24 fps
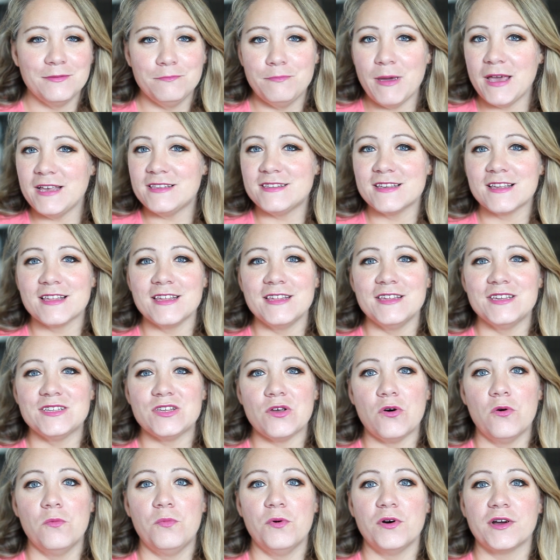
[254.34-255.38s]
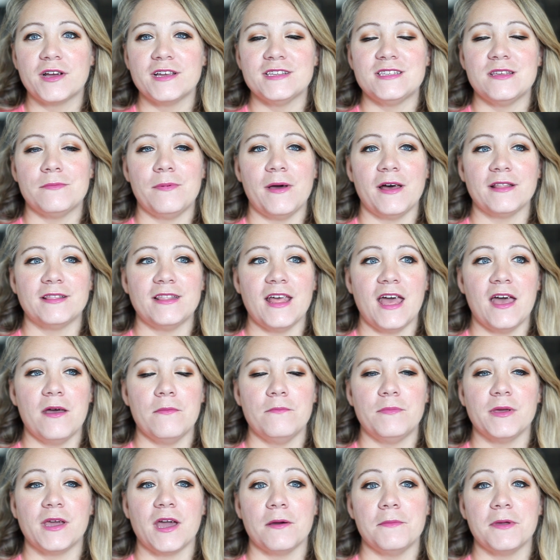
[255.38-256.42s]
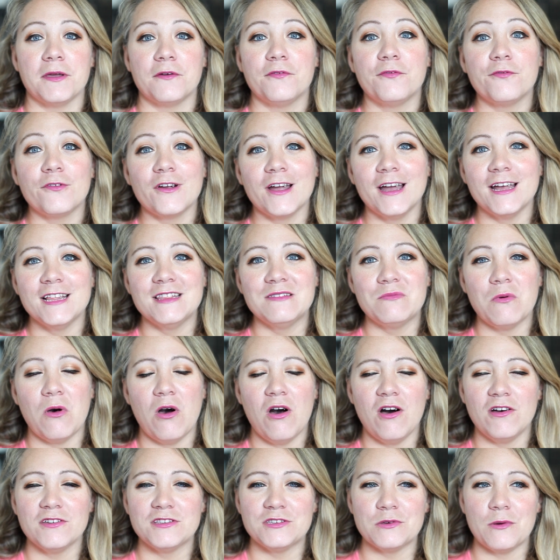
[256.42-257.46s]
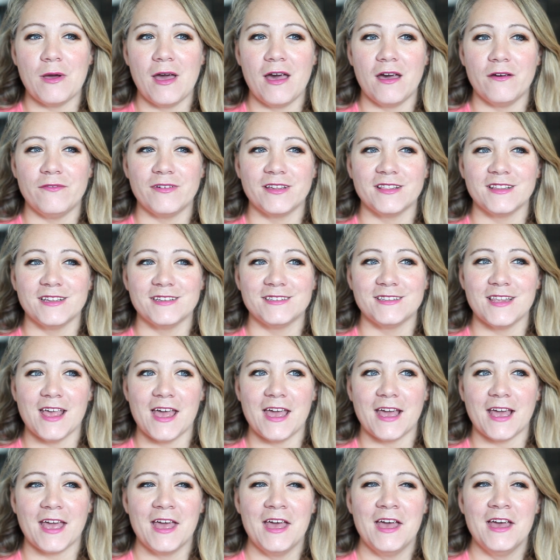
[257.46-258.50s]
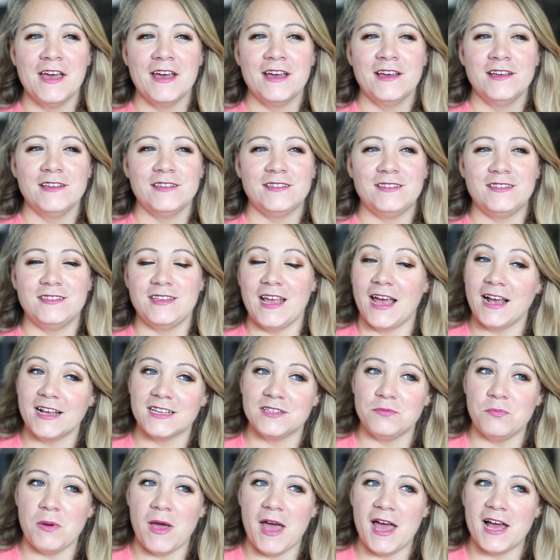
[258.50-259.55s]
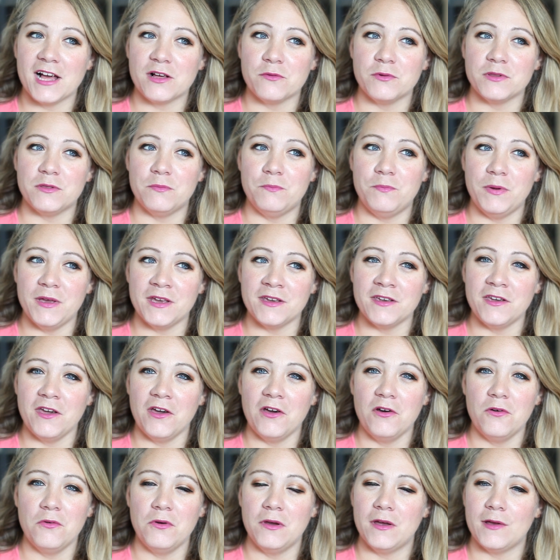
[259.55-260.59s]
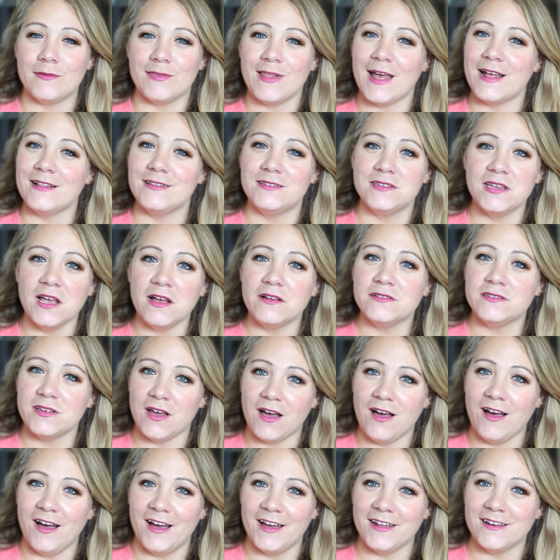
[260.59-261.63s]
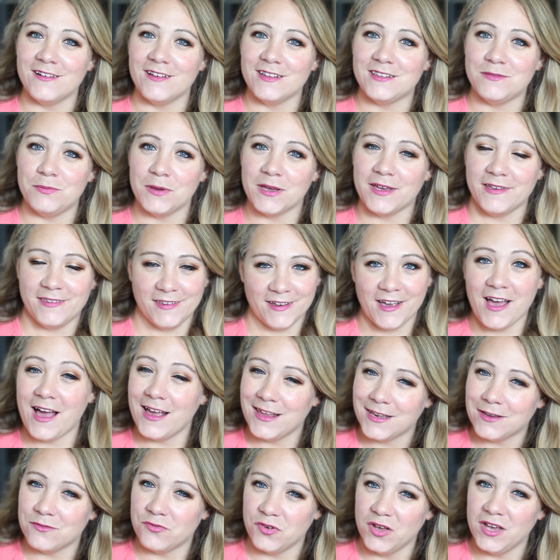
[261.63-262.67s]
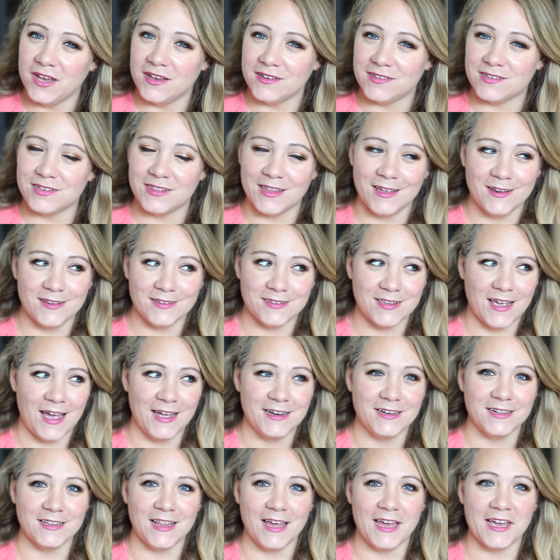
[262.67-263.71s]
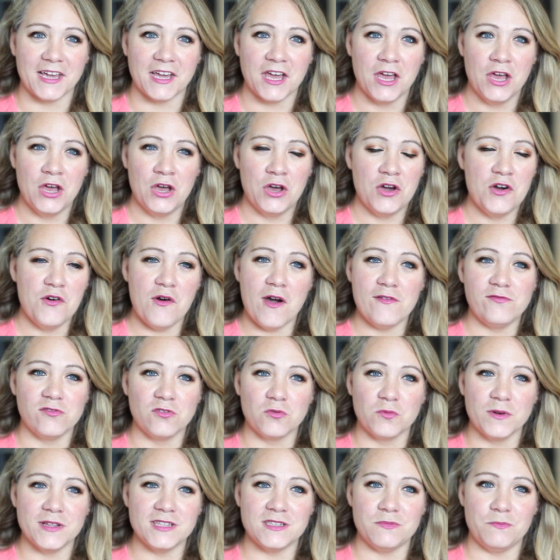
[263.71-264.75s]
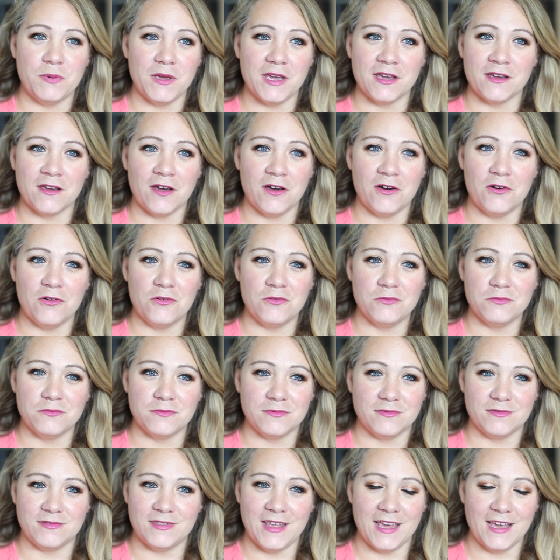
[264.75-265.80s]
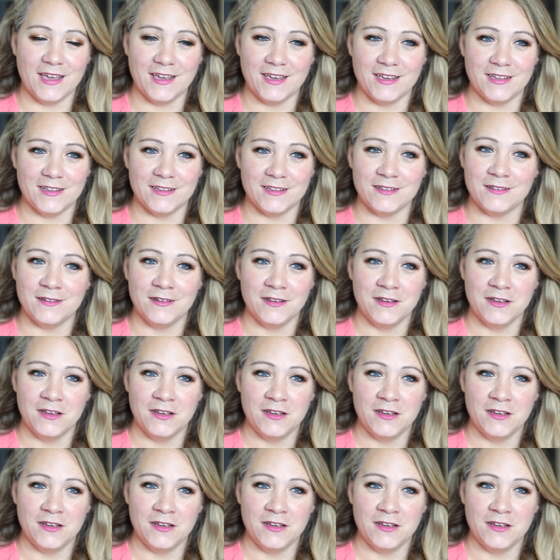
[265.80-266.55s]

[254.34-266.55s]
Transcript: basically this whole book is about them becoming friends while also having this like sex pact with bingo. If that sounds odd, it's because it kind of is. So they decide to like, whoever wins bingo, they can,